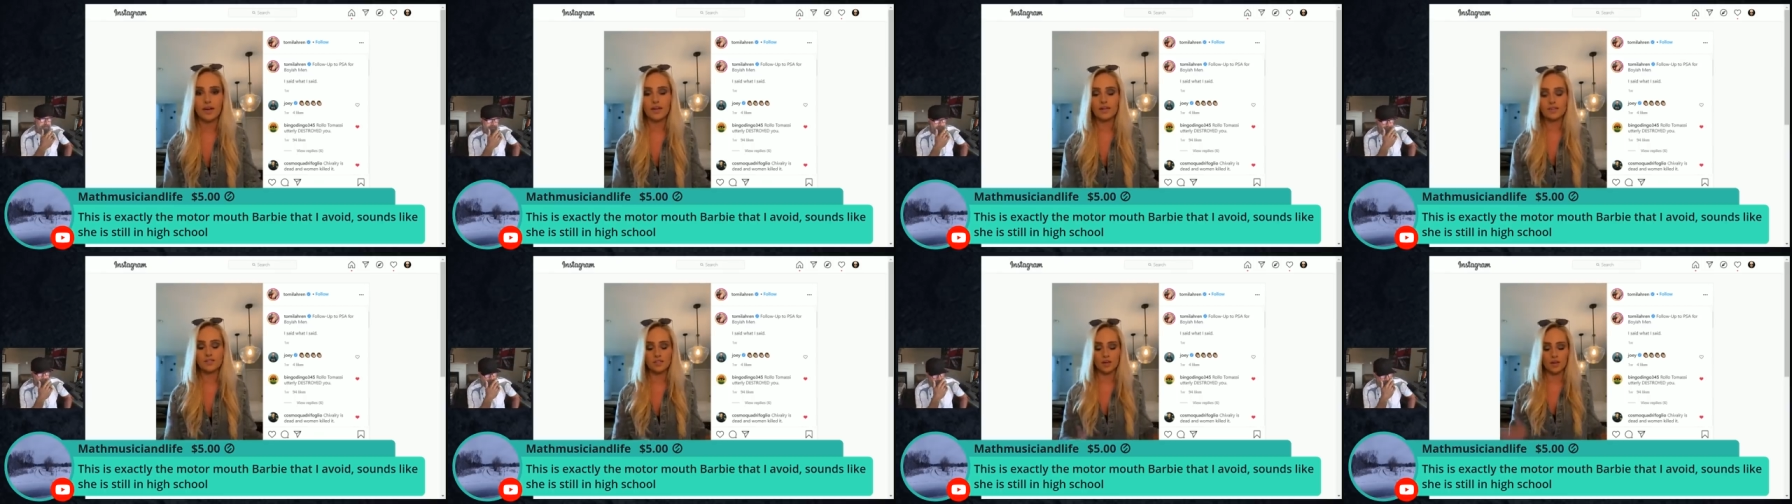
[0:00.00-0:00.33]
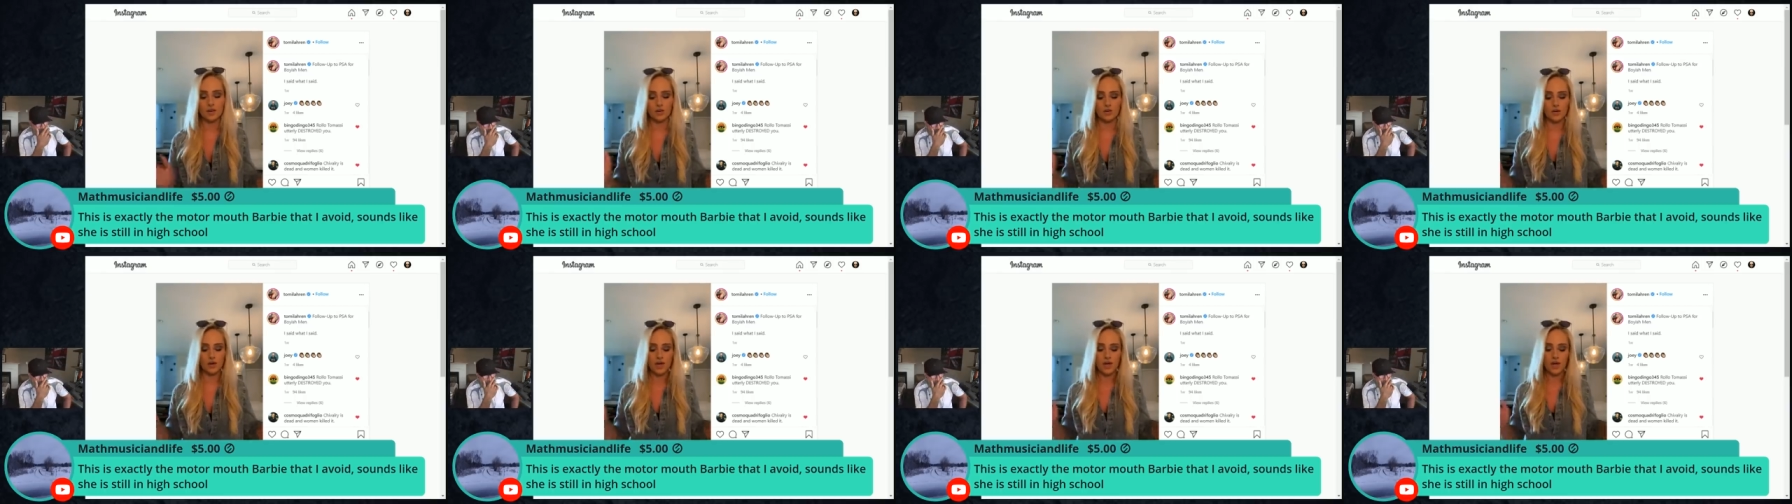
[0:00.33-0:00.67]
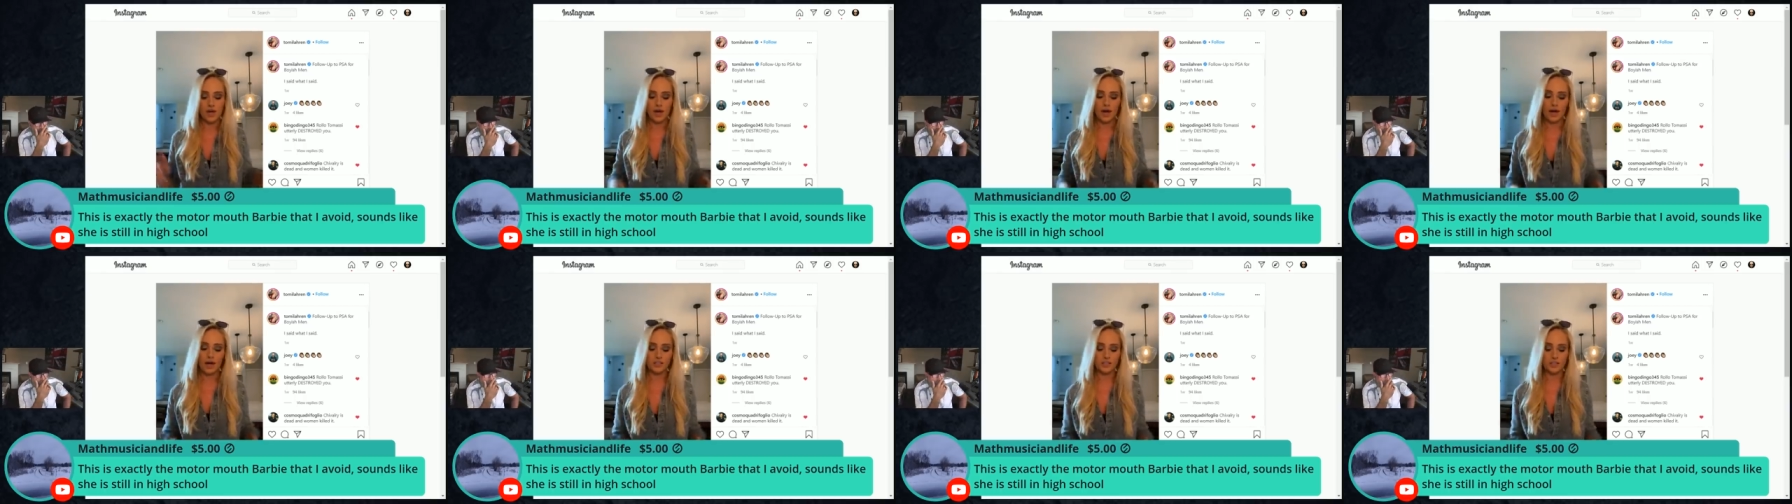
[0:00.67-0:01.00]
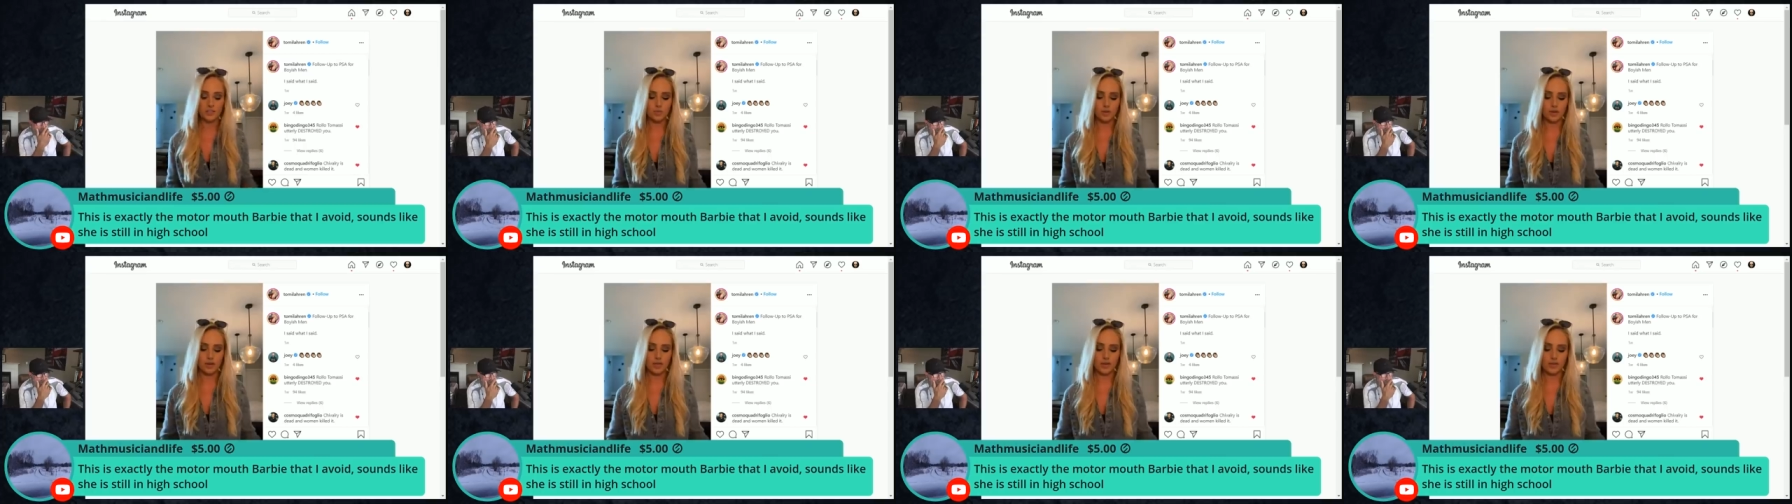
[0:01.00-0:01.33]
So I just
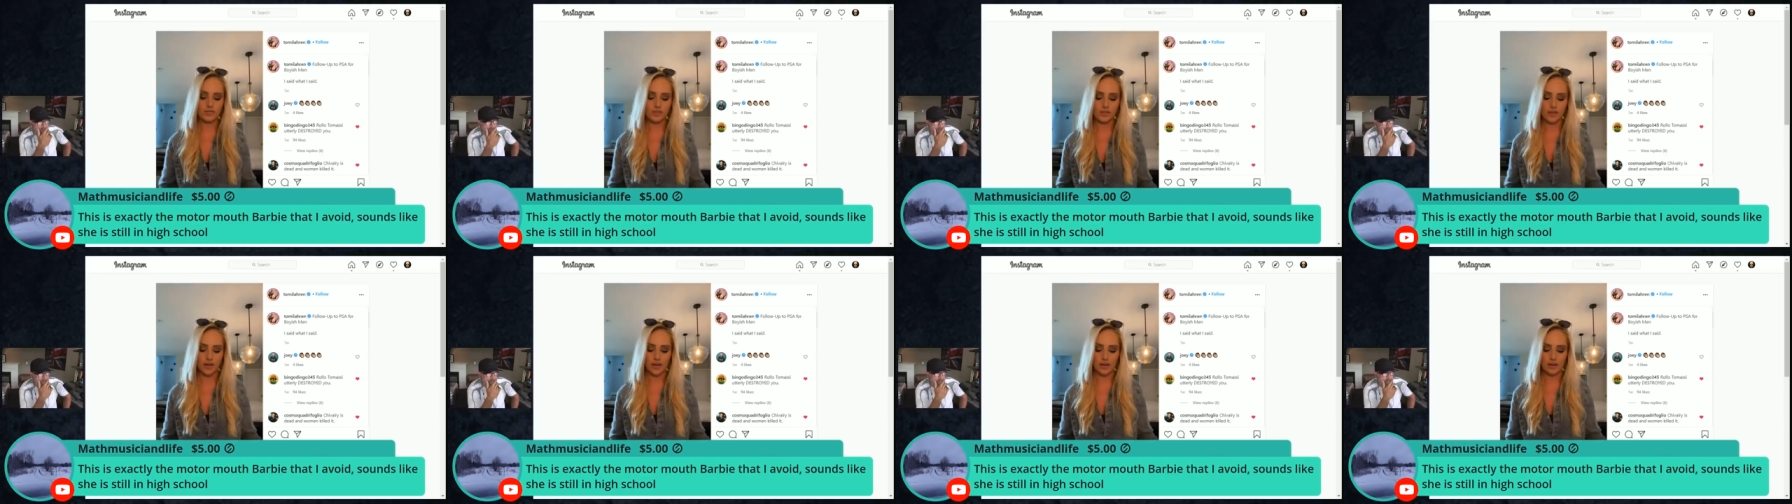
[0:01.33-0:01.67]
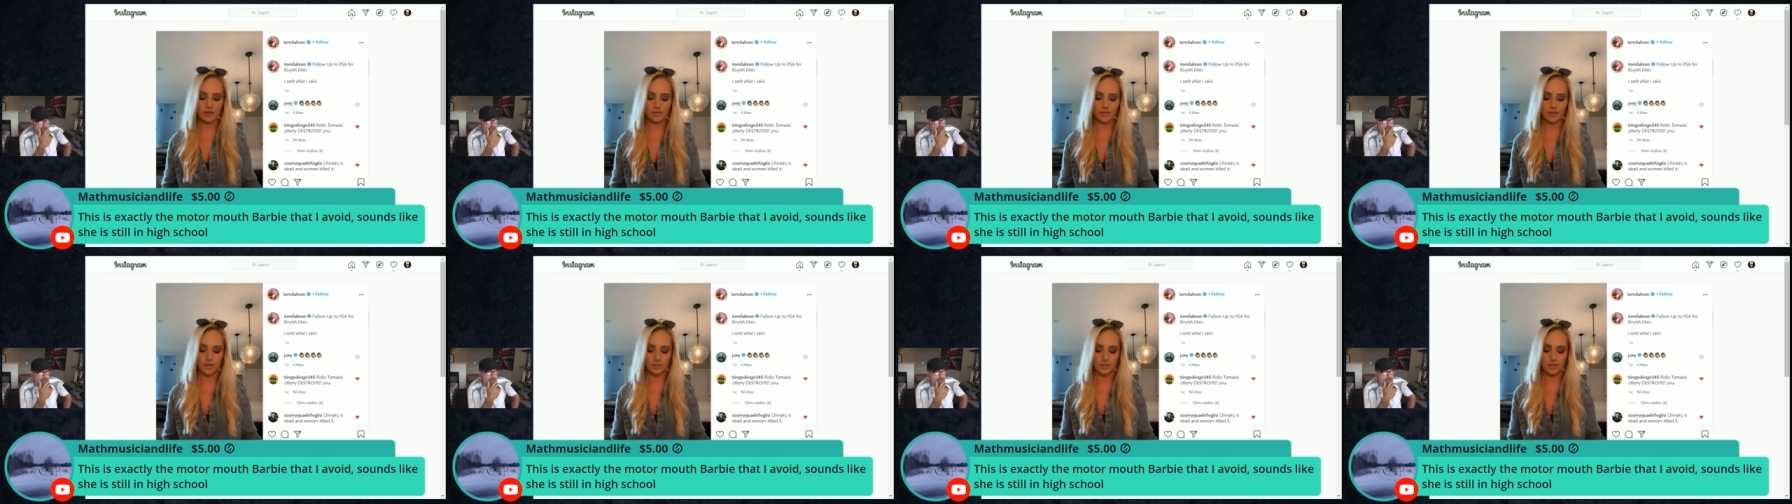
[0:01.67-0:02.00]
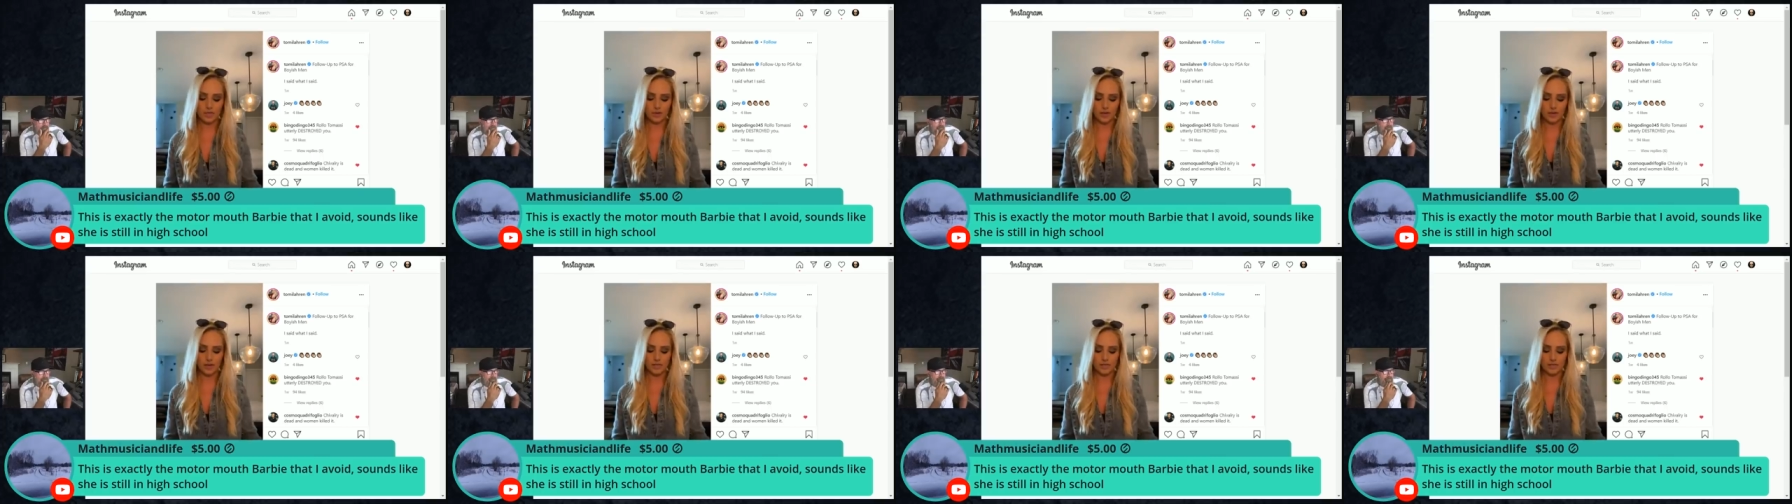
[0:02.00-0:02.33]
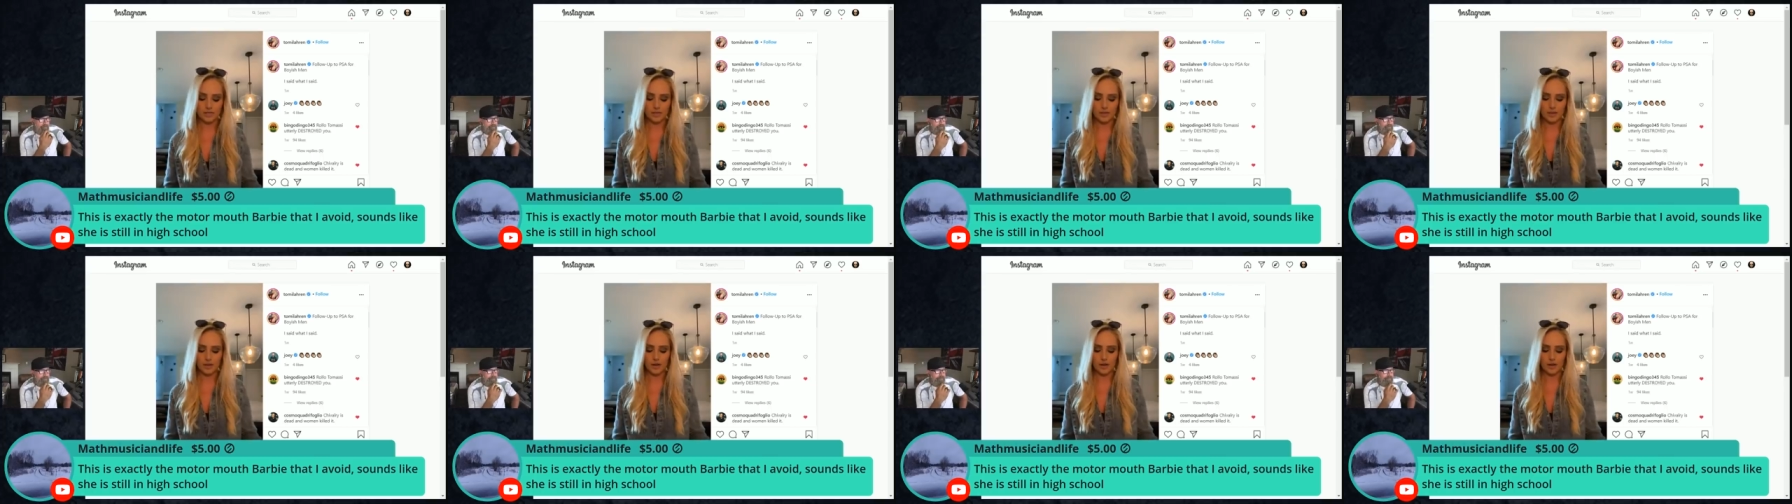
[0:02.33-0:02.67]
want to give you that piece of
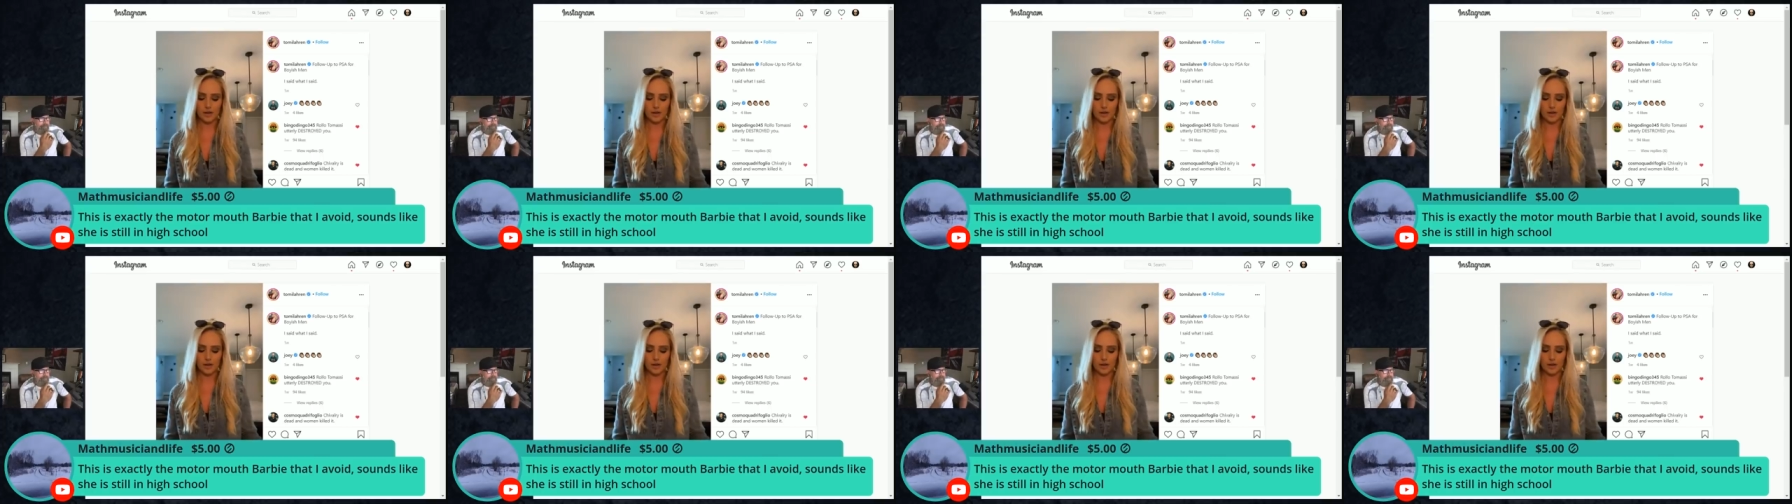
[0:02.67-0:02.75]
advice.